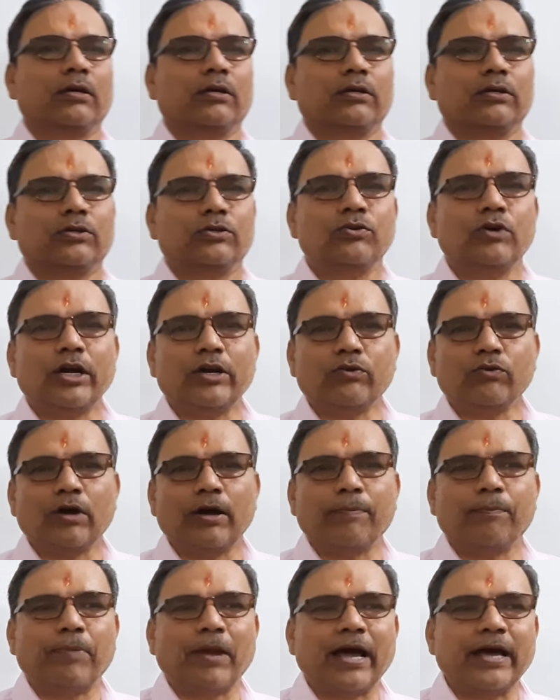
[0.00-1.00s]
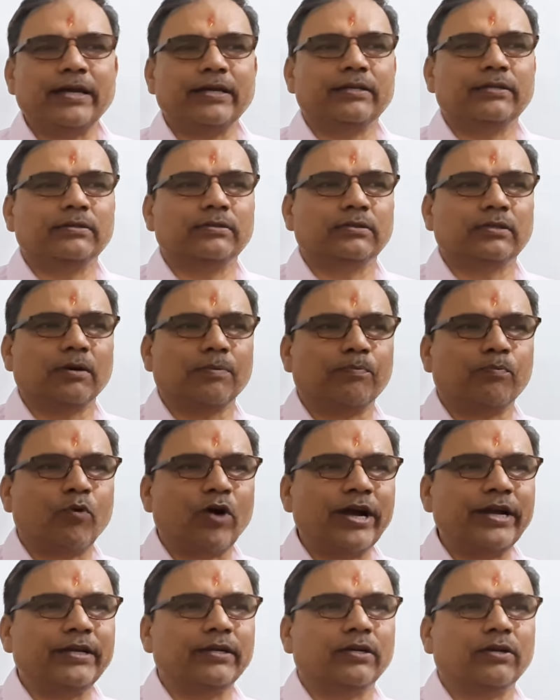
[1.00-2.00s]
You have to apply the
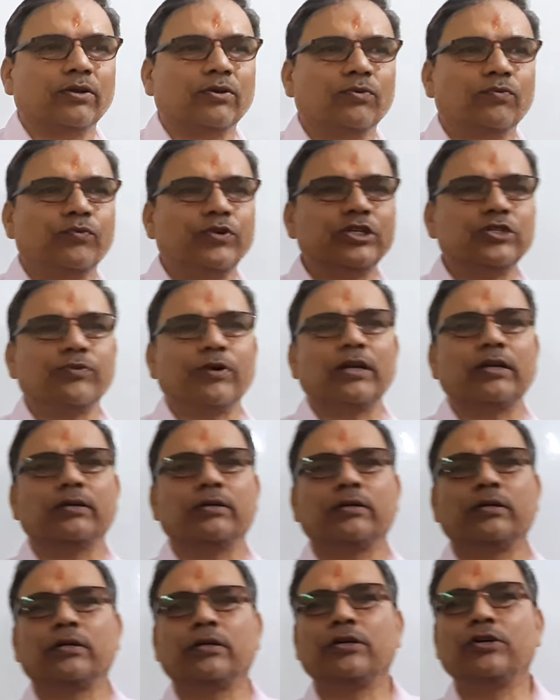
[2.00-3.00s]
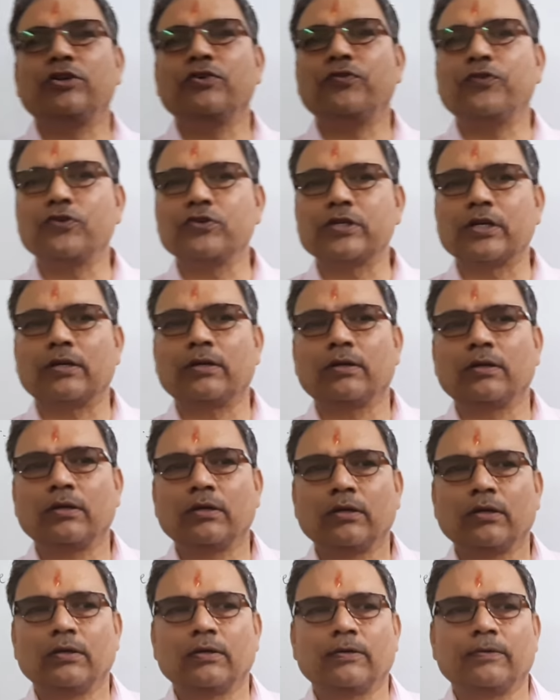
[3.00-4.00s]
point. Which one?
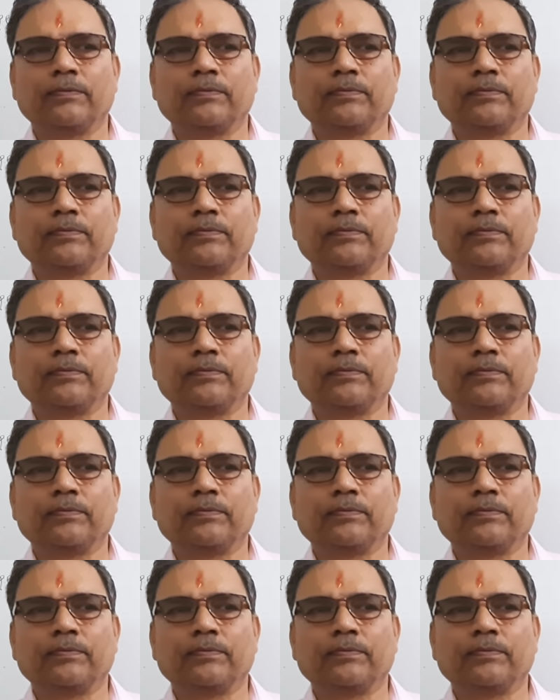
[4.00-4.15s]
Diffusion.